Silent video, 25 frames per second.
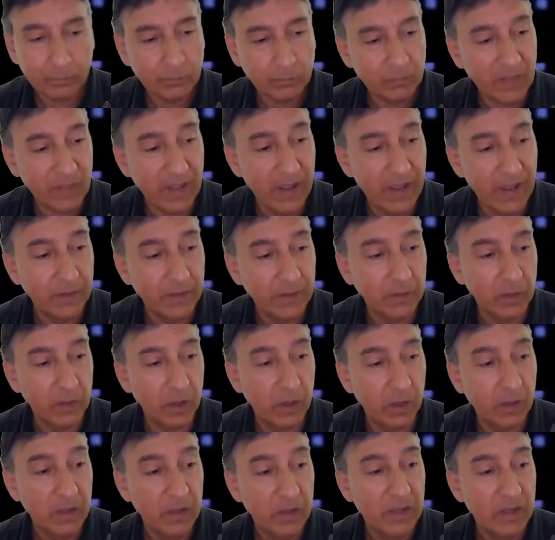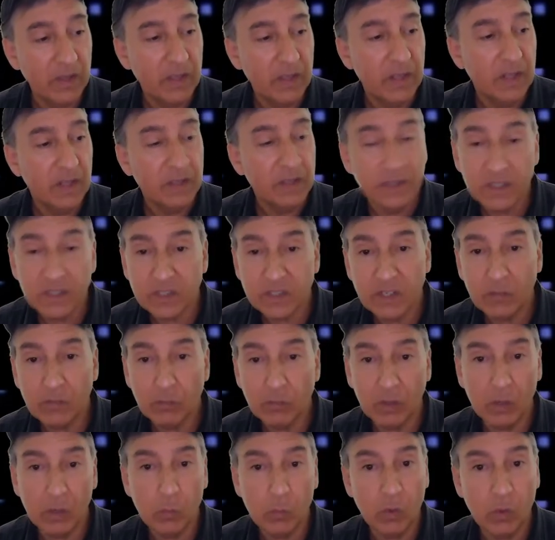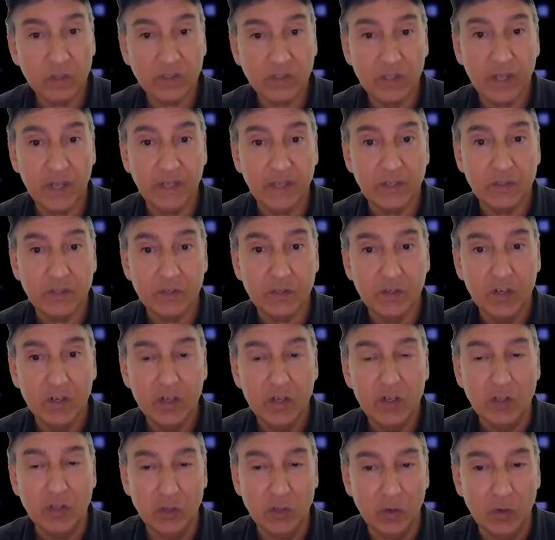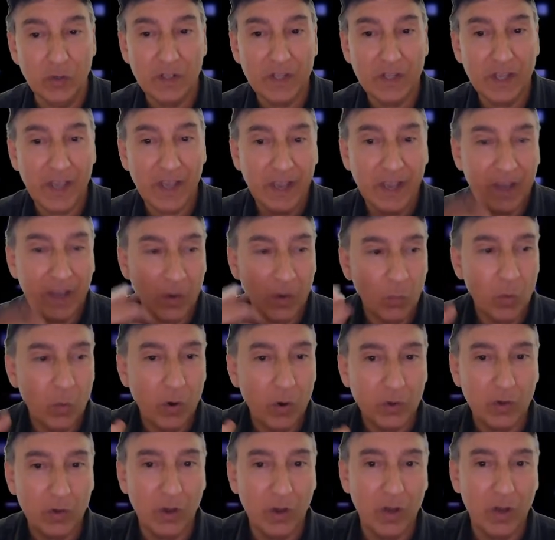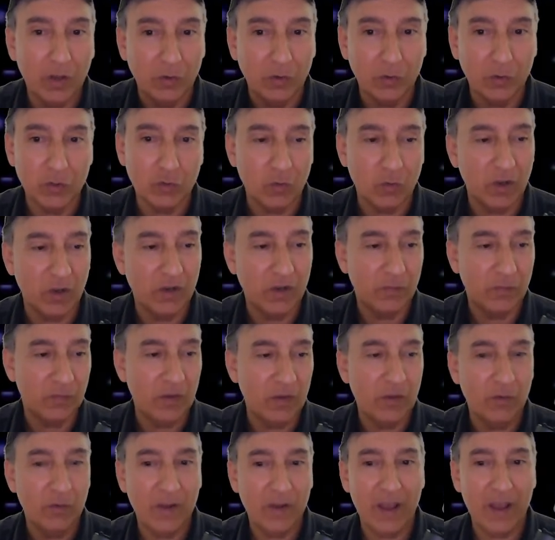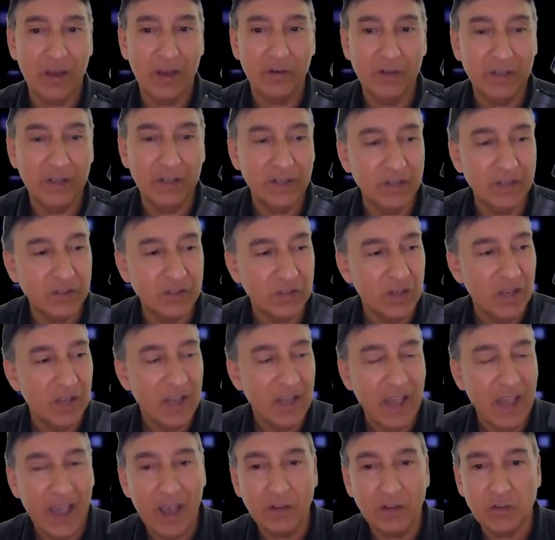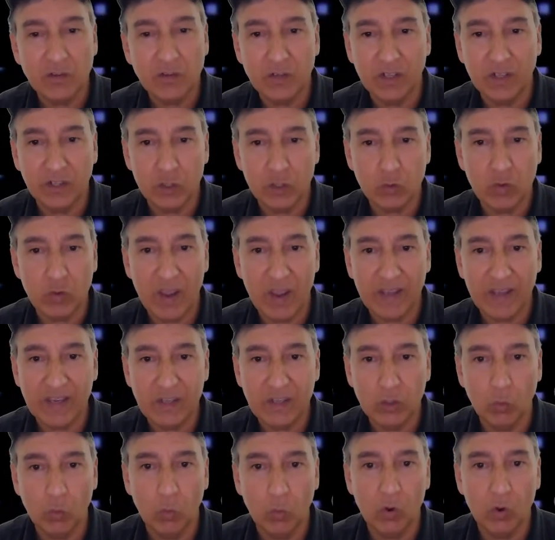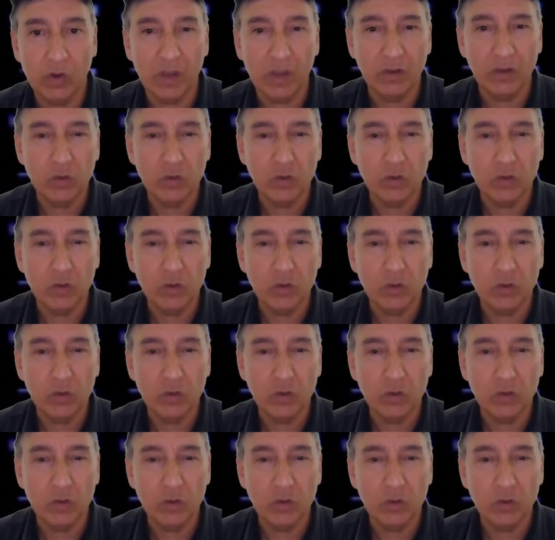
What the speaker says: And this thing really works nice. The only thing I got to work on or try to figure out is how to get the tracking to work. I